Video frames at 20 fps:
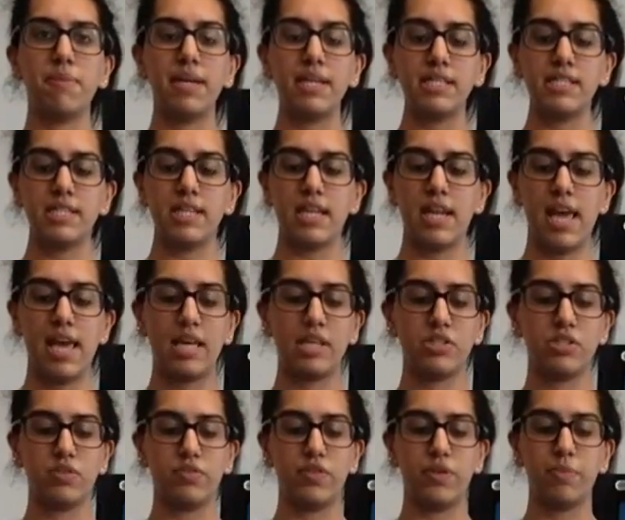median
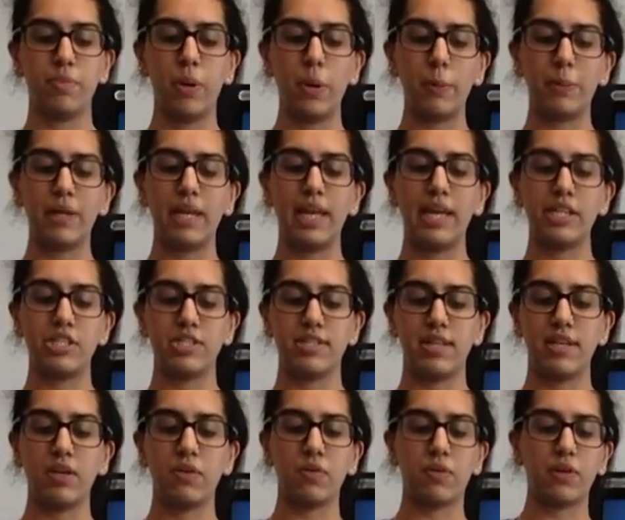age of a population
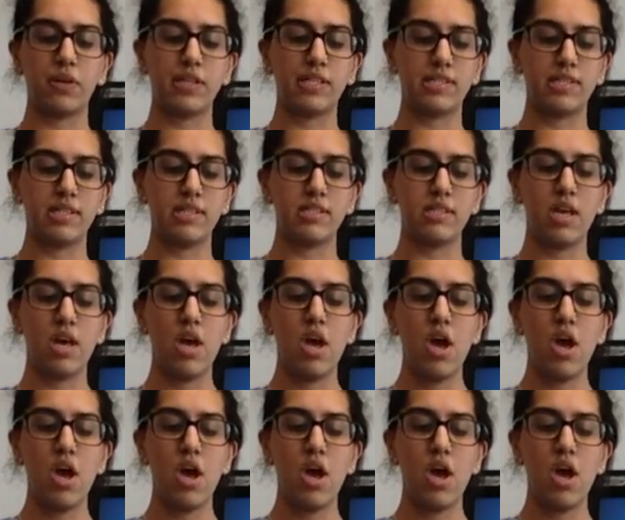increases